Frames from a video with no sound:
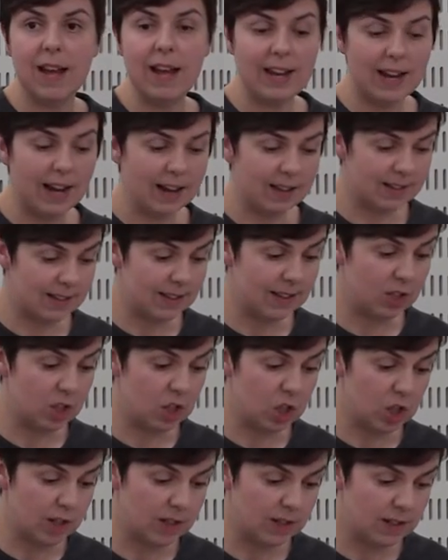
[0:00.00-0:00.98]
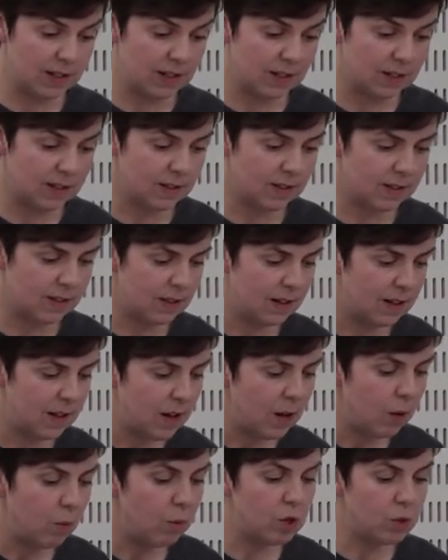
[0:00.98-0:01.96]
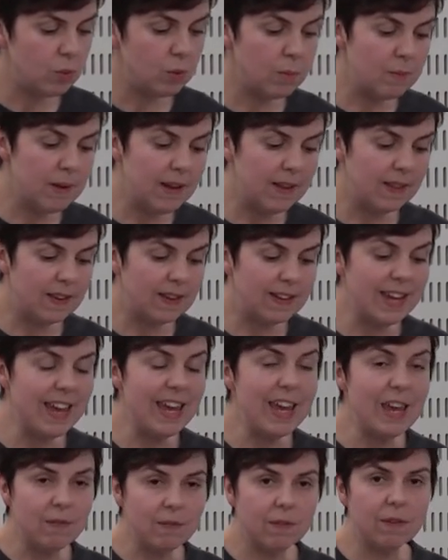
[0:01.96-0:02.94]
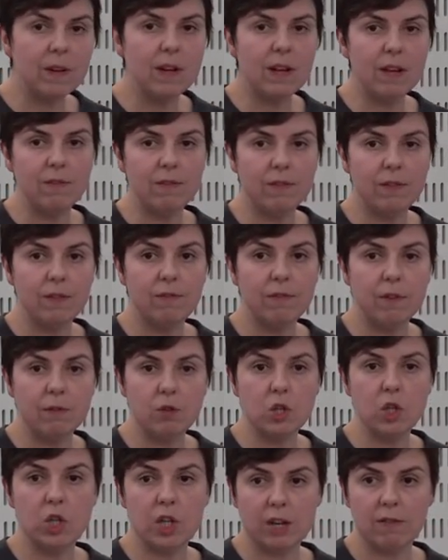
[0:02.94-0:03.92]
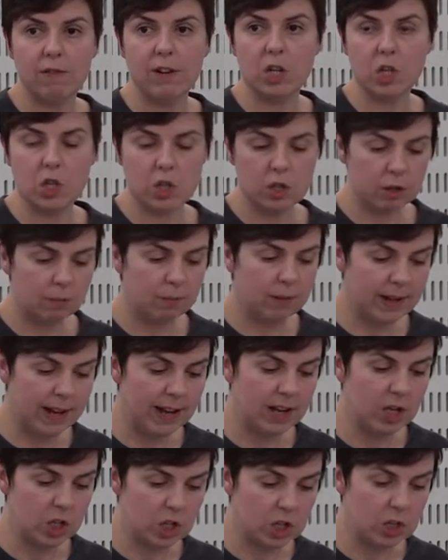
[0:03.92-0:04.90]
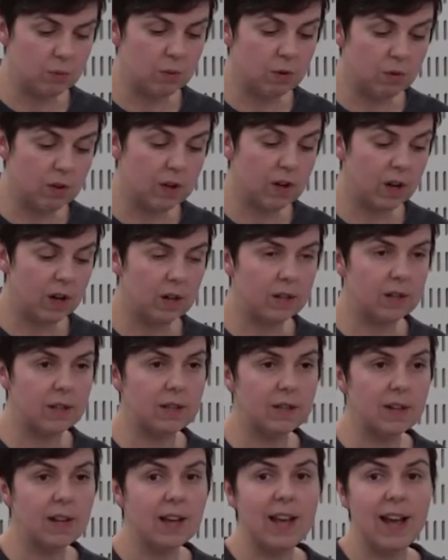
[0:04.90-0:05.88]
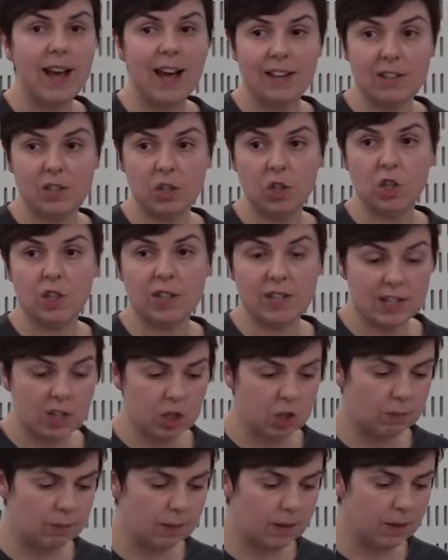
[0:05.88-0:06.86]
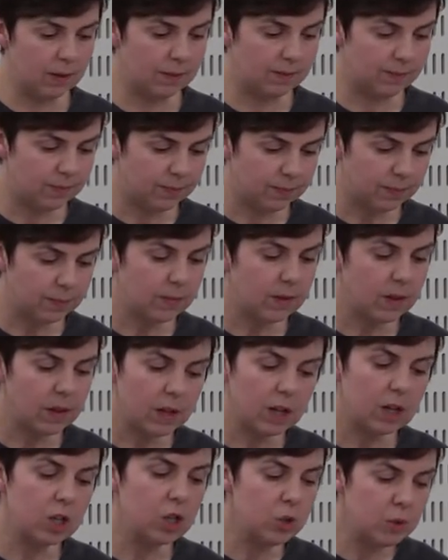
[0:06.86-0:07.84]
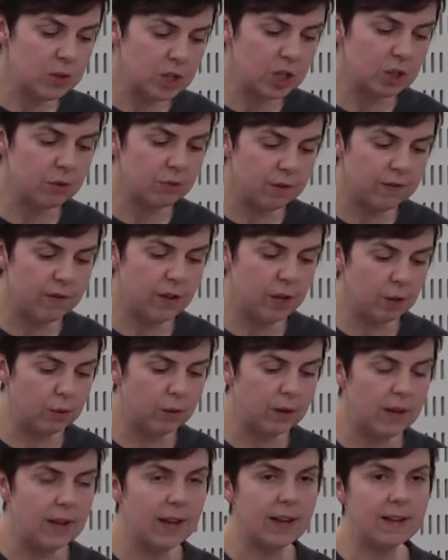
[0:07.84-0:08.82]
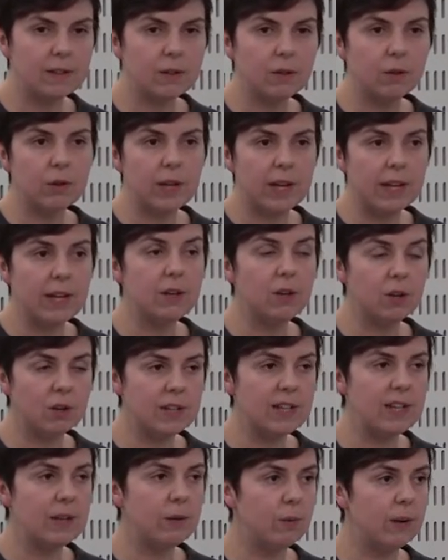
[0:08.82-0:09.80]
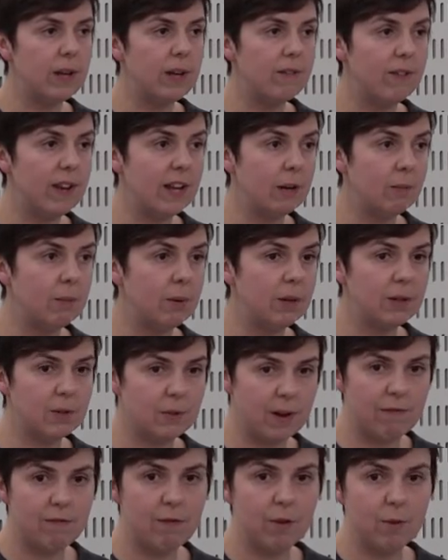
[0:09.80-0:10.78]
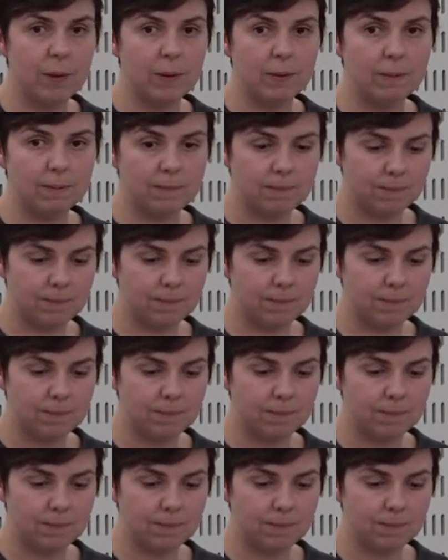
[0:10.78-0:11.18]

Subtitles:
in access to justice, which would mean that even if the future generations' obligations were regarded as justiciable, judicial review is not equally available to everyone.